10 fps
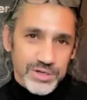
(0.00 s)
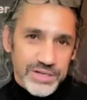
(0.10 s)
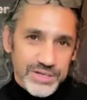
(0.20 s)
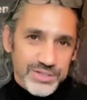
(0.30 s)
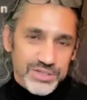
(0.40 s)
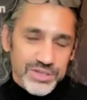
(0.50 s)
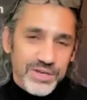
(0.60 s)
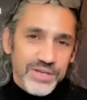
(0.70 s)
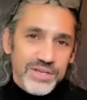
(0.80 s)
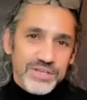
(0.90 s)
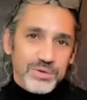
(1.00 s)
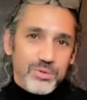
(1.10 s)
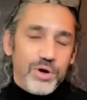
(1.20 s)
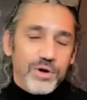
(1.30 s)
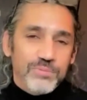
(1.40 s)
Leaders. So
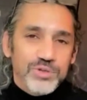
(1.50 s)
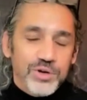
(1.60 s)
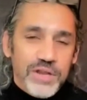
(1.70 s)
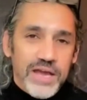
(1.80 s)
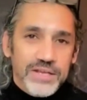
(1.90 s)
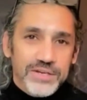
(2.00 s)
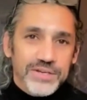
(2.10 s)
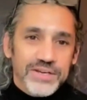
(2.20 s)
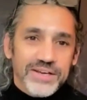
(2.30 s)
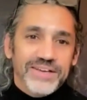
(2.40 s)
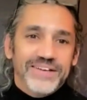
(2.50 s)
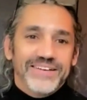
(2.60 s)
welcome, John. How are you doing?